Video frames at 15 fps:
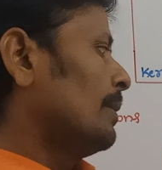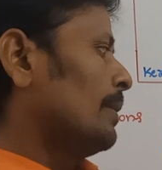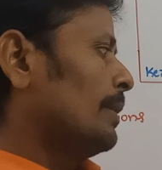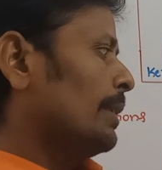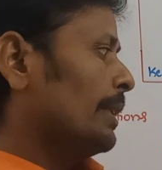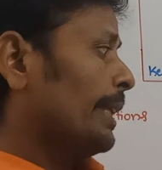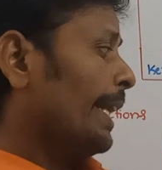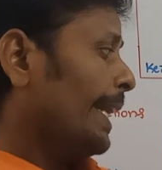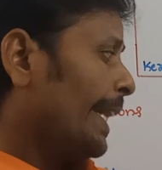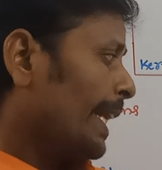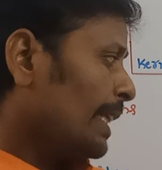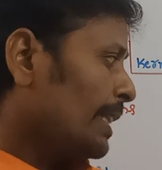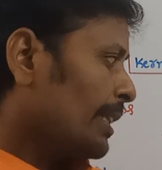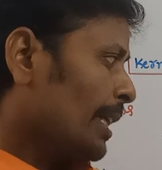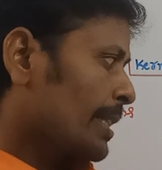Reading
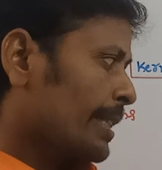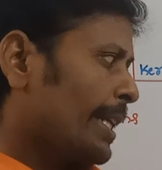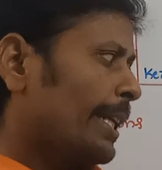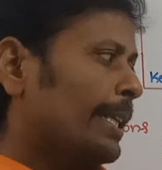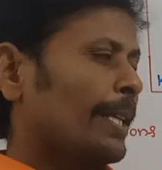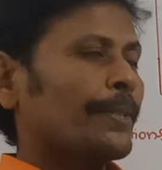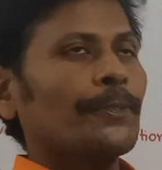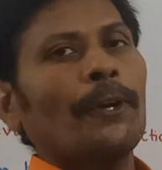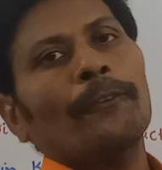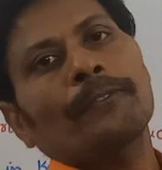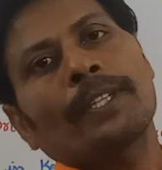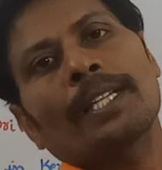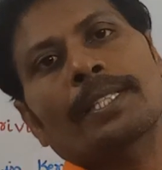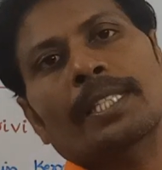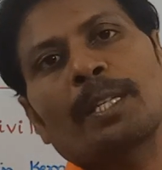the status of the
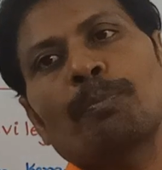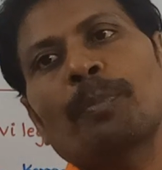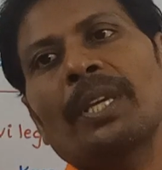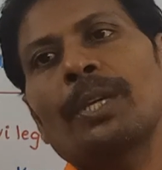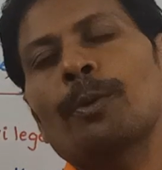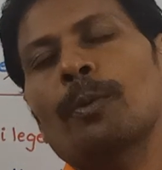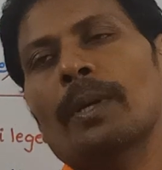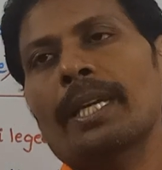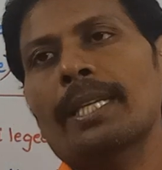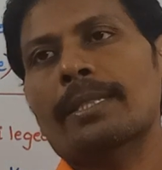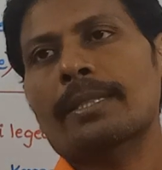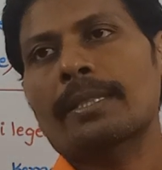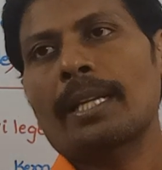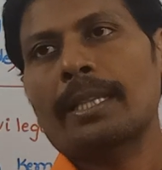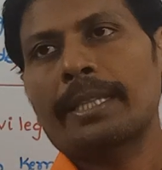CPU is
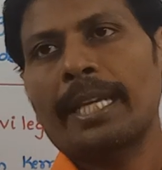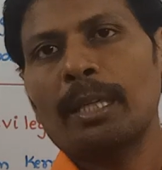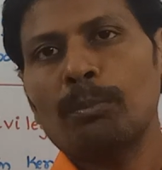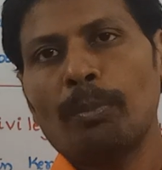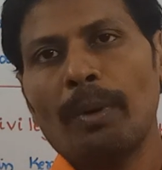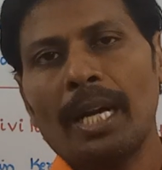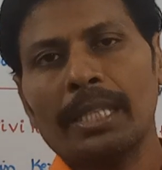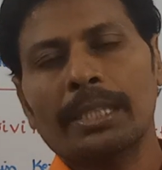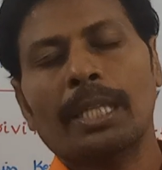nothing but